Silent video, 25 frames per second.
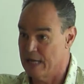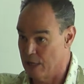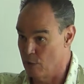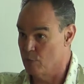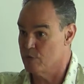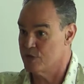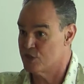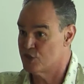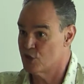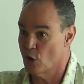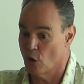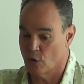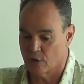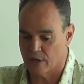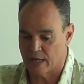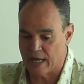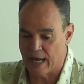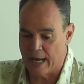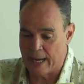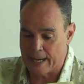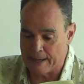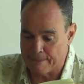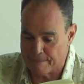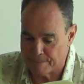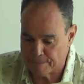It was John
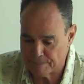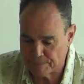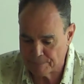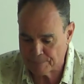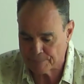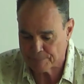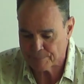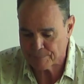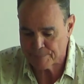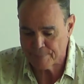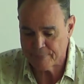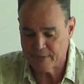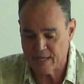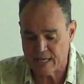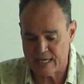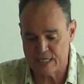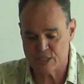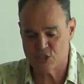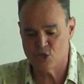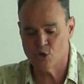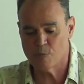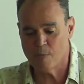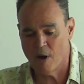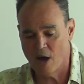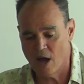Gay.
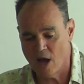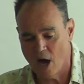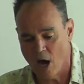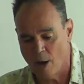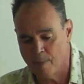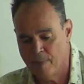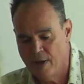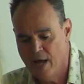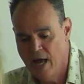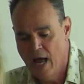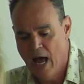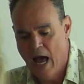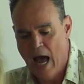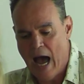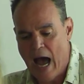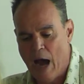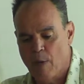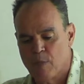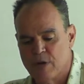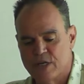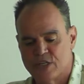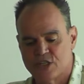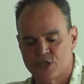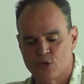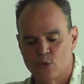He took my arm
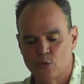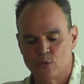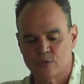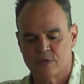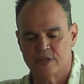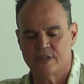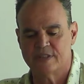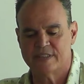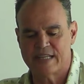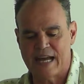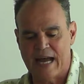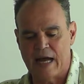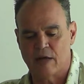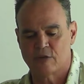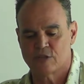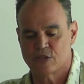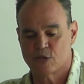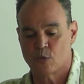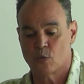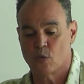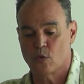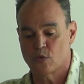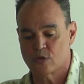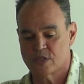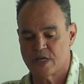and we sauntered down
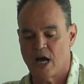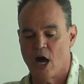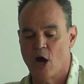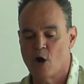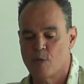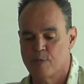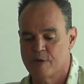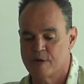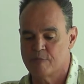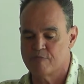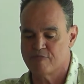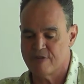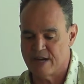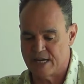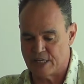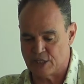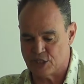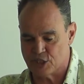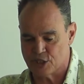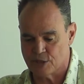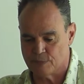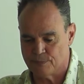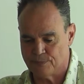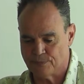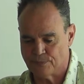towards Holborn
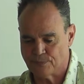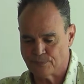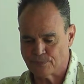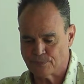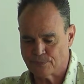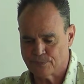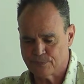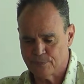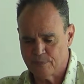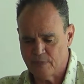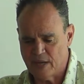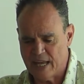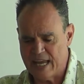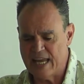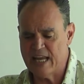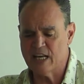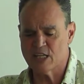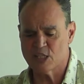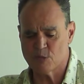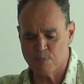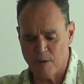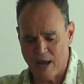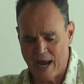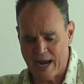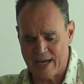Bridge. He
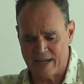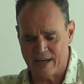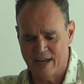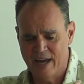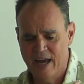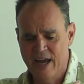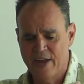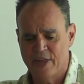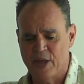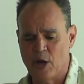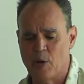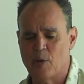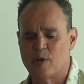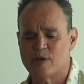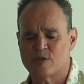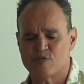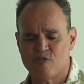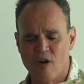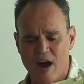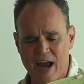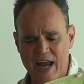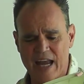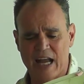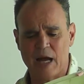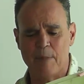explained that he was
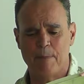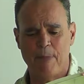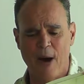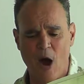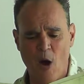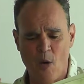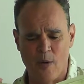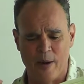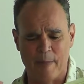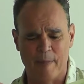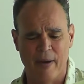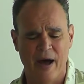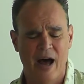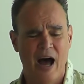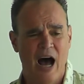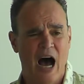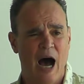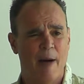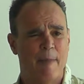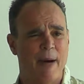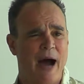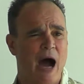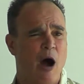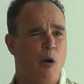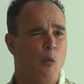writing a poem
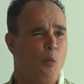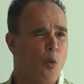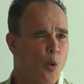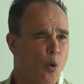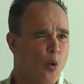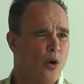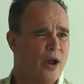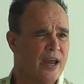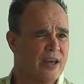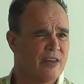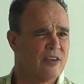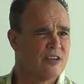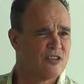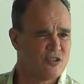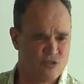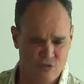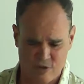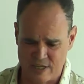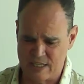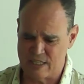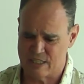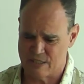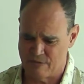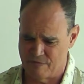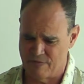about walking the
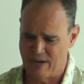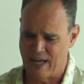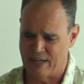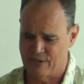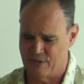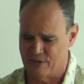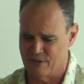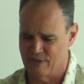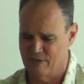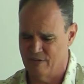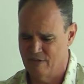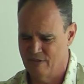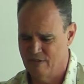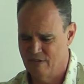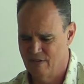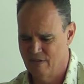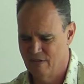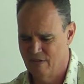streets of London.